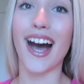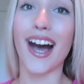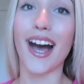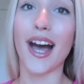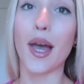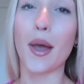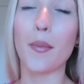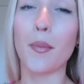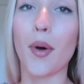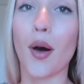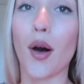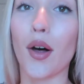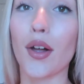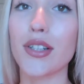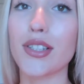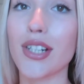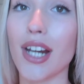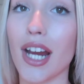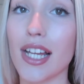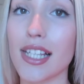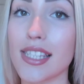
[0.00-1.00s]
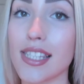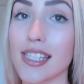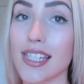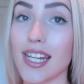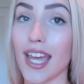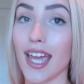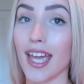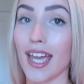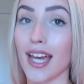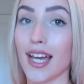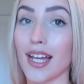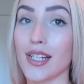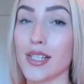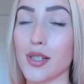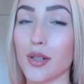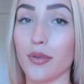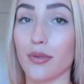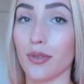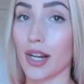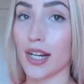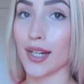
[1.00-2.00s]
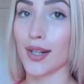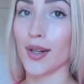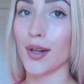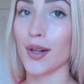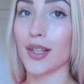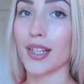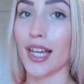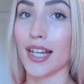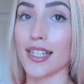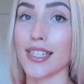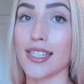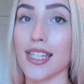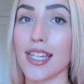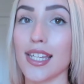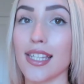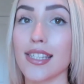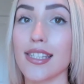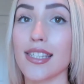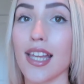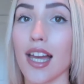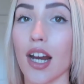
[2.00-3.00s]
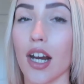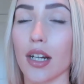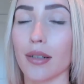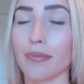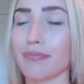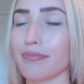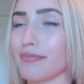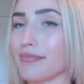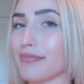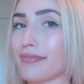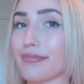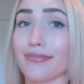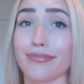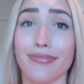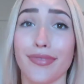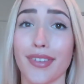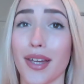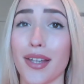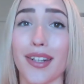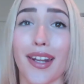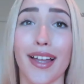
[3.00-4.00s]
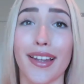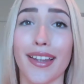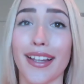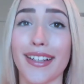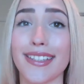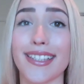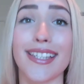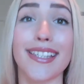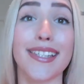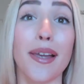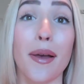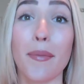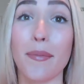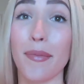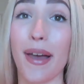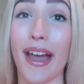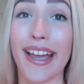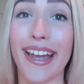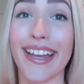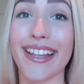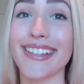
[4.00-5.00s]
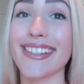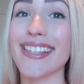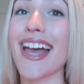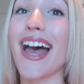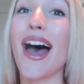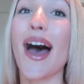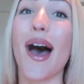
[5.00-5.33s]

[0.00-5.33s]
I'm all dressed and ready to go to Lexi's, or not Lexi's, Megan's.